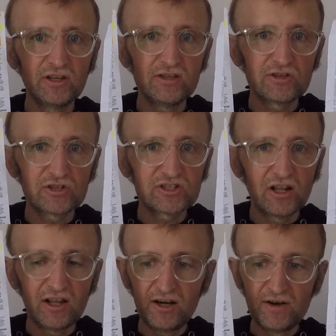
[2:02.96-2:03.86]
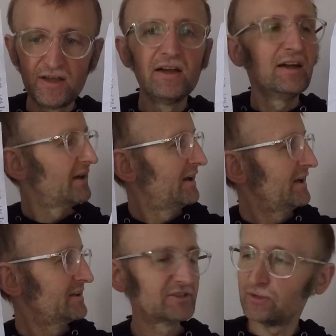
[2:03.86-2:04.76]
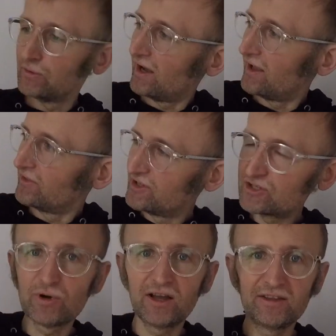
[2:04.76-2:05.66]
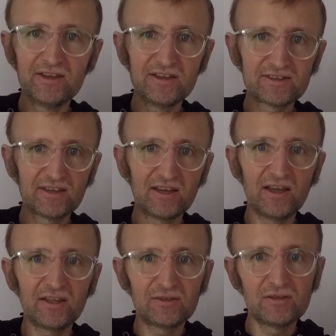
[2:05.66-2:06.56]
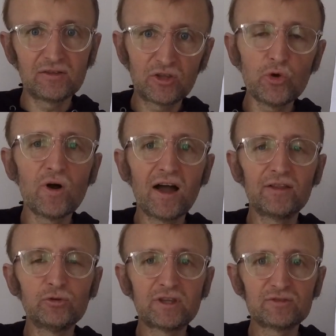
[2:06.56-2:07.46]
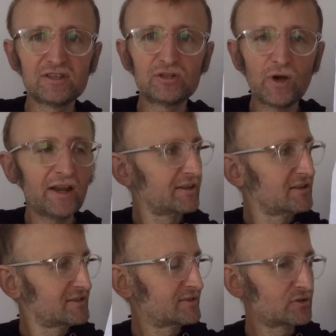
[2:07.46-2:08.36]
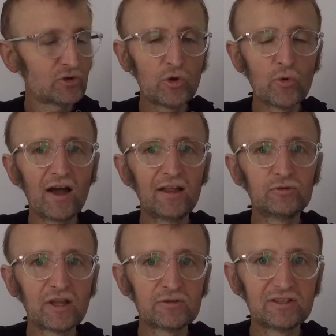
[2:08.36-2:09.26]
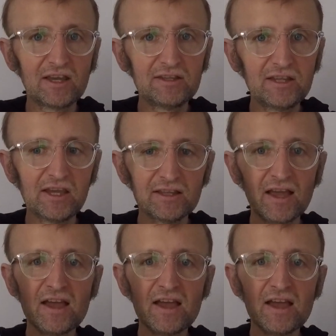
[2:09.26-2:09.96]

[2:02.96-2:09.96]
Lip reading: Interstellar. This one is Q1 2020, this is Q1 2019.